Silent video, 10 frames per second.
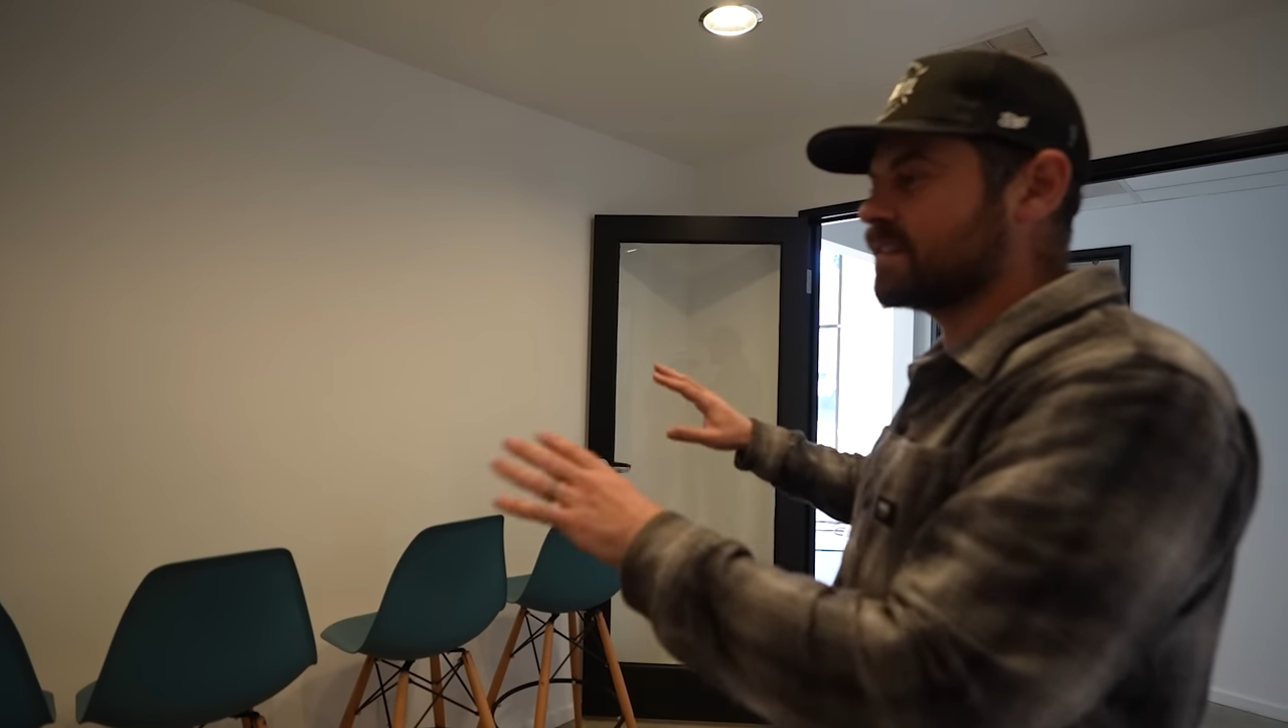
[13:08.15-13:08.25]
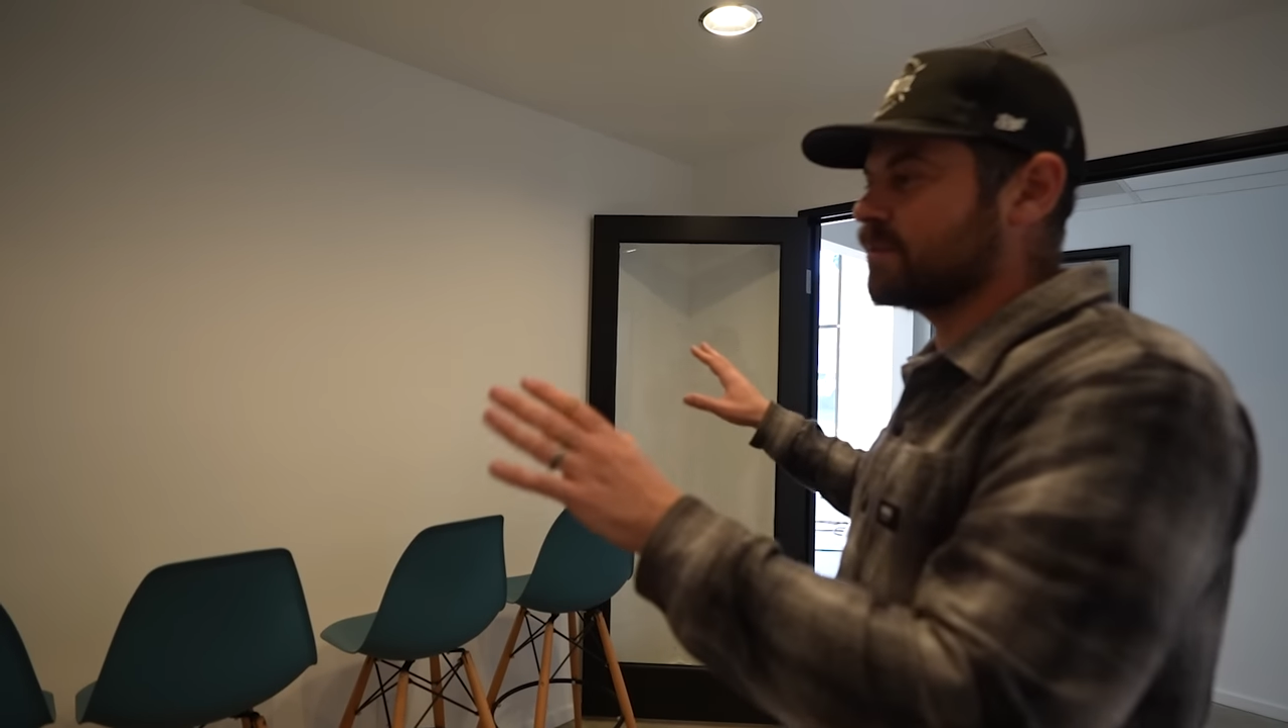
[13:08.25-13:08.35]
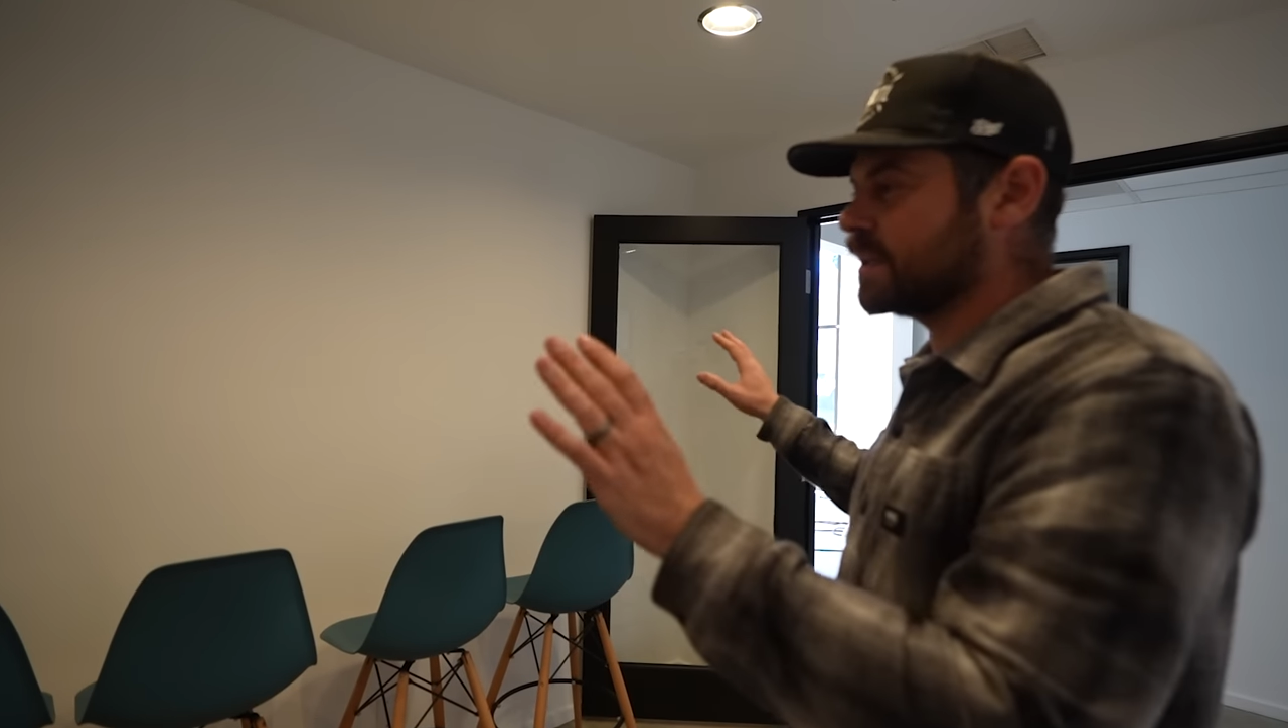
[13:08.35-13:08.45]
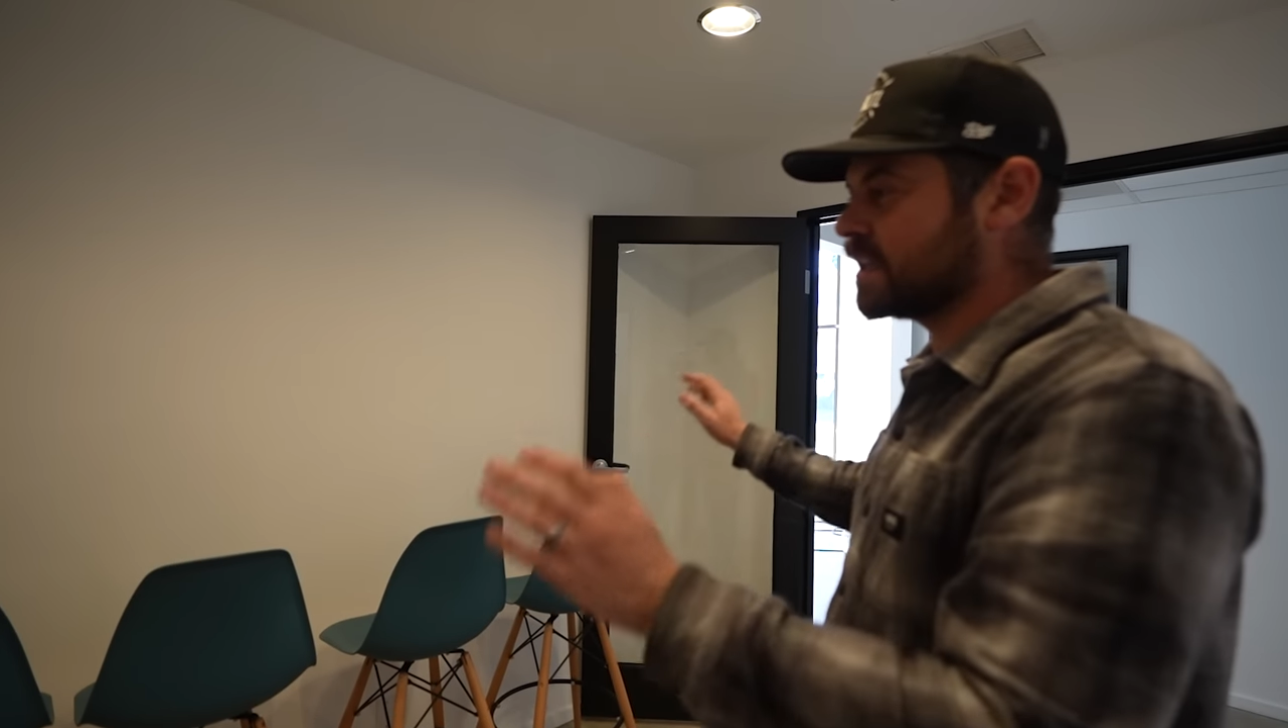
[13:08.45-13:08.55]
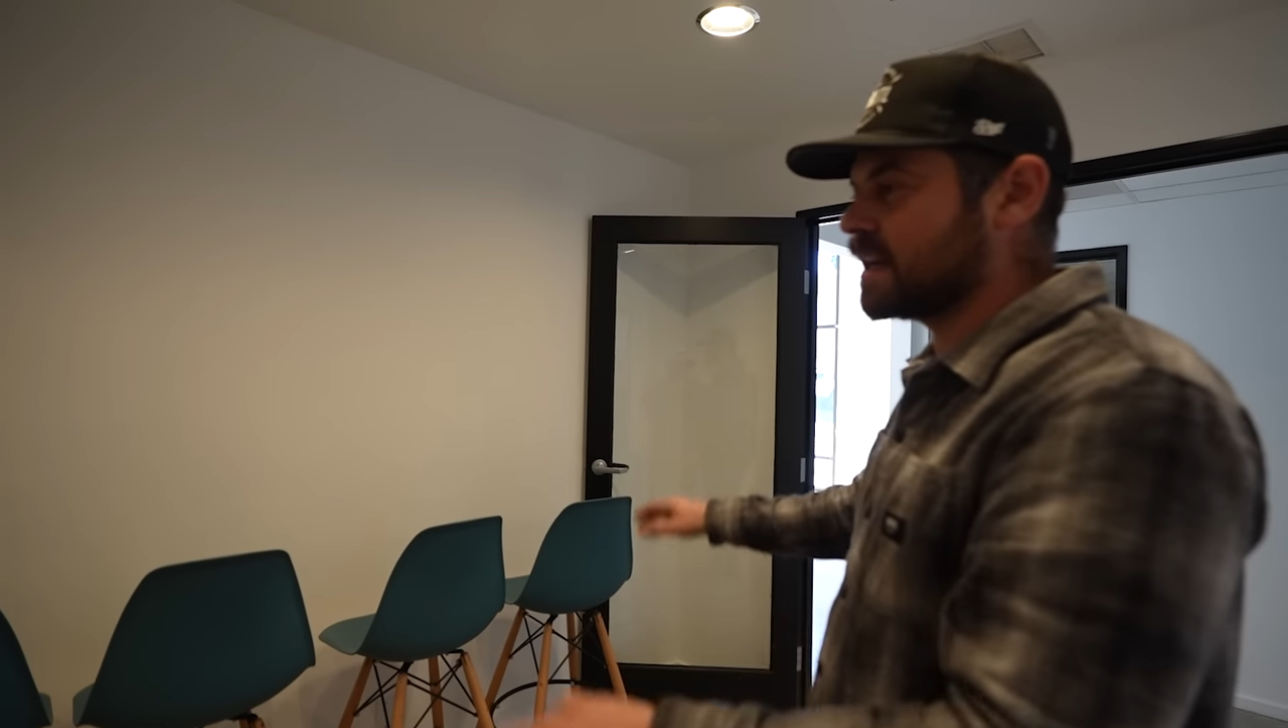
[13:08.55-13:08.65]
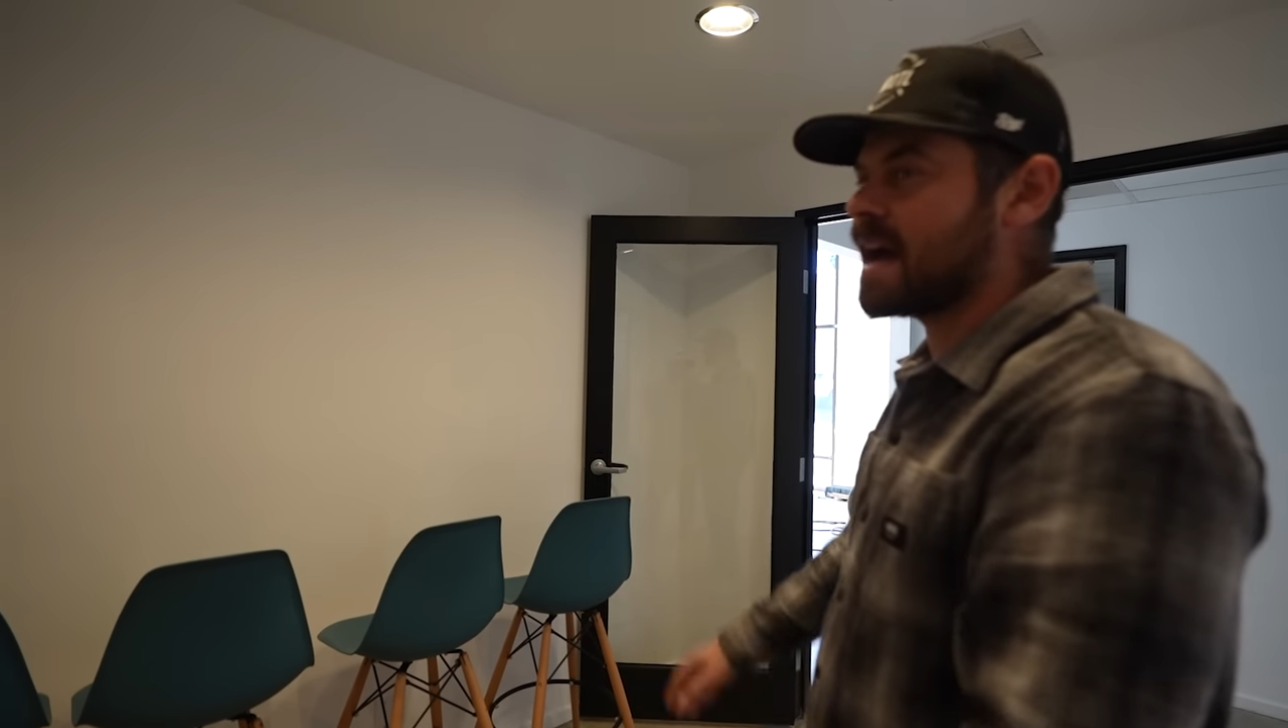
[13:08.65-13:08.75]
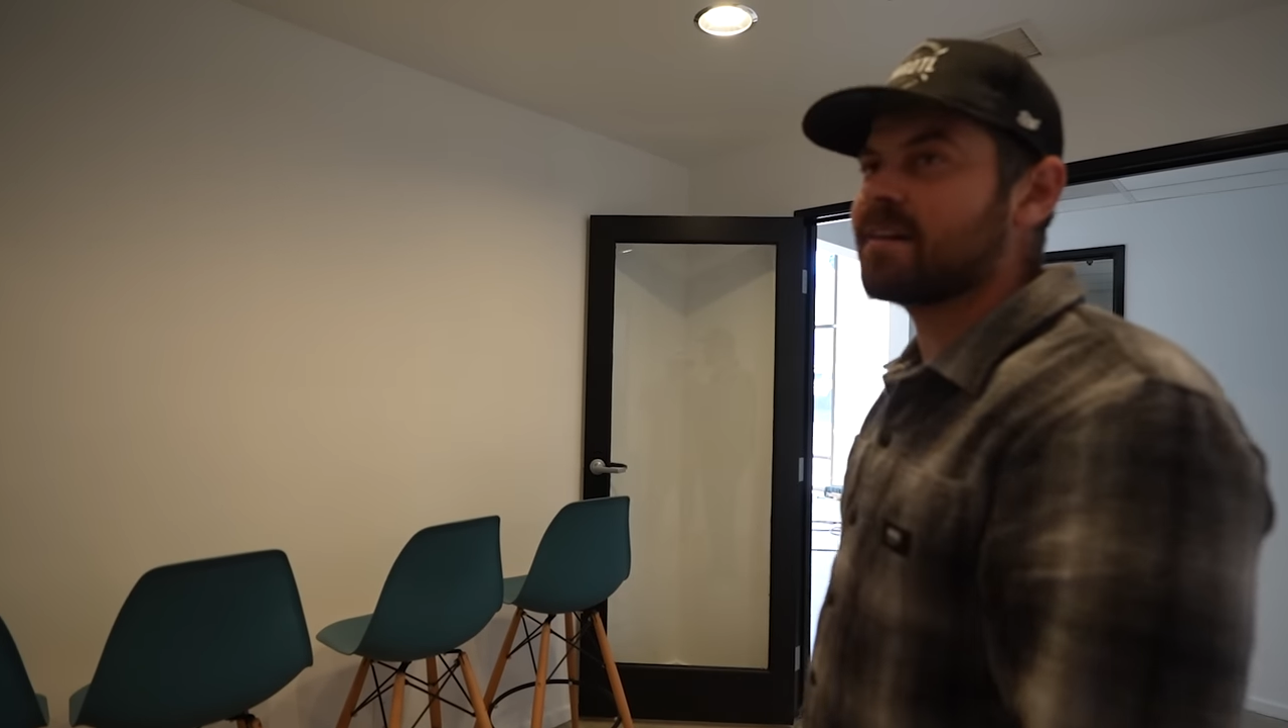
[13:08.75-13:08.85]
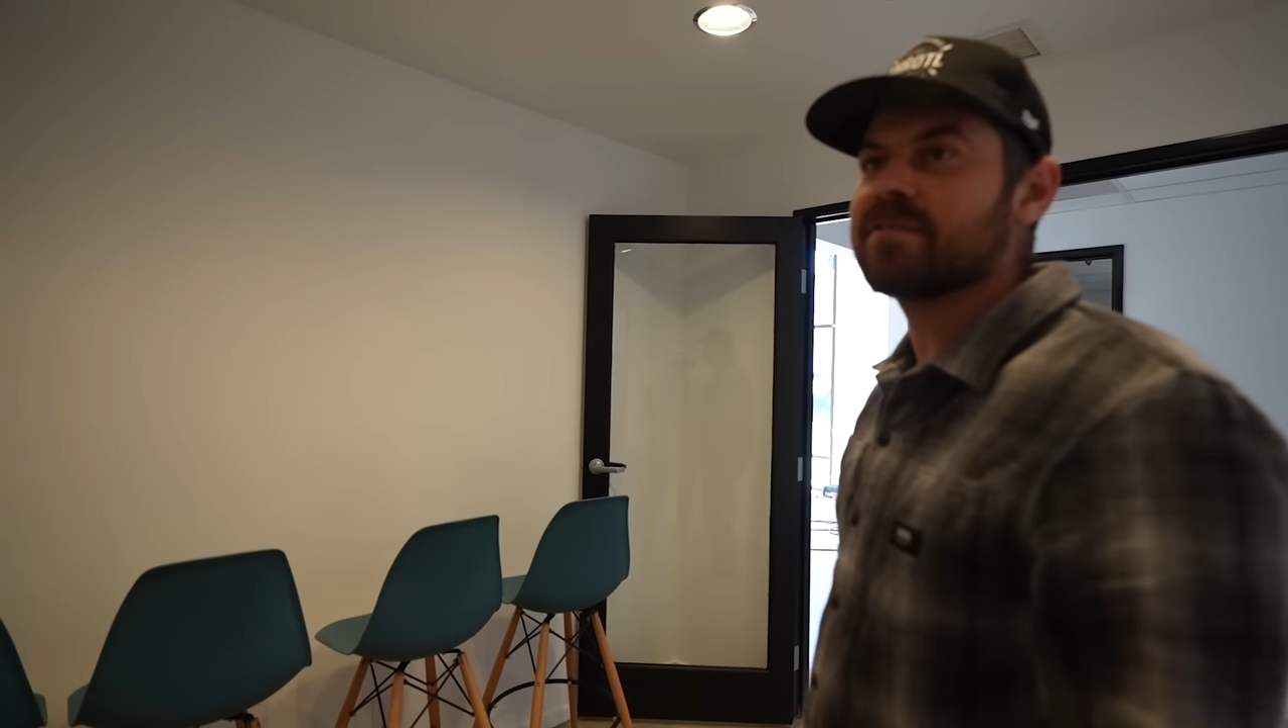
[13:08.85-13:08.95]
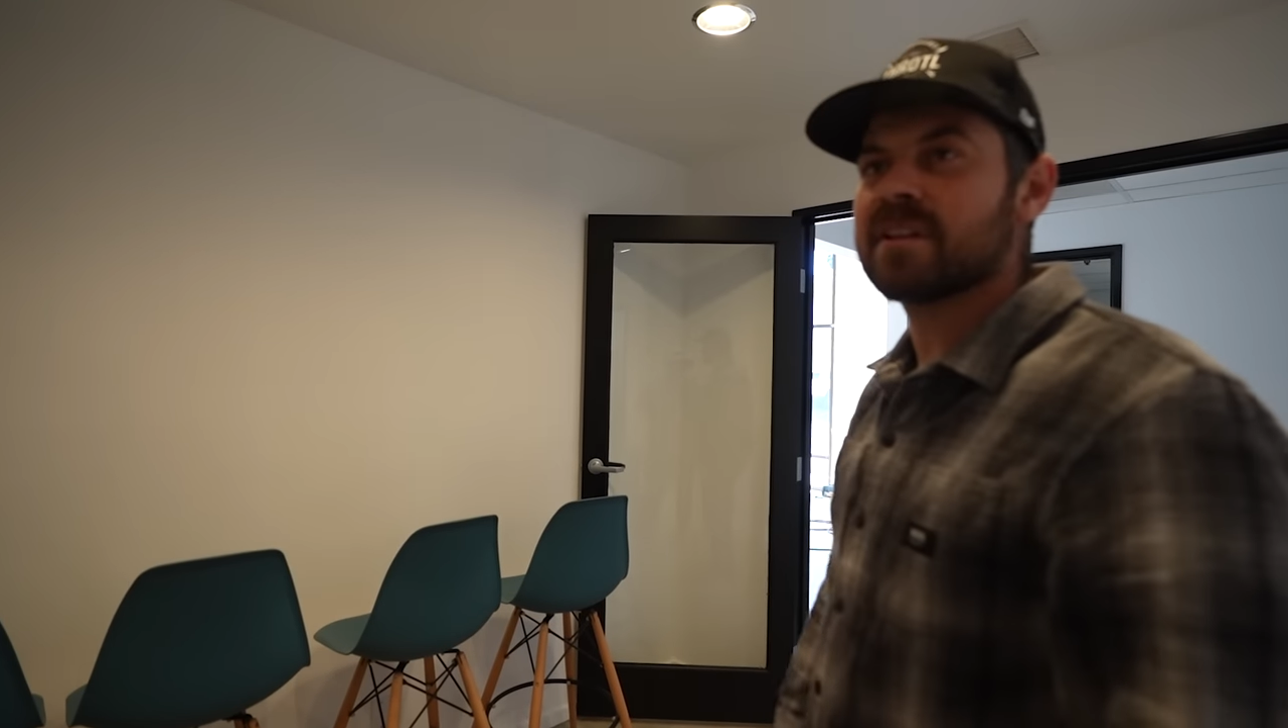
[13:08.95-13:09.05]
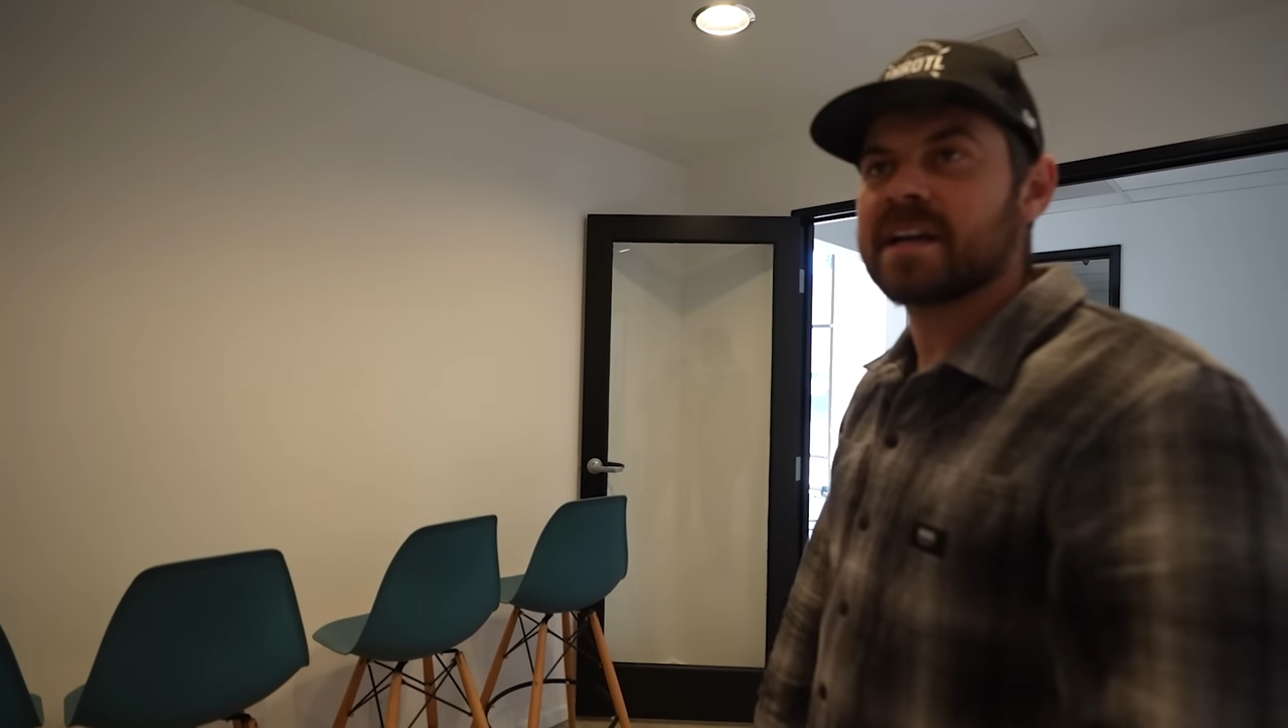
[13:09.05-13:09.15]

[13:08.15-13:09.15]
that we can have for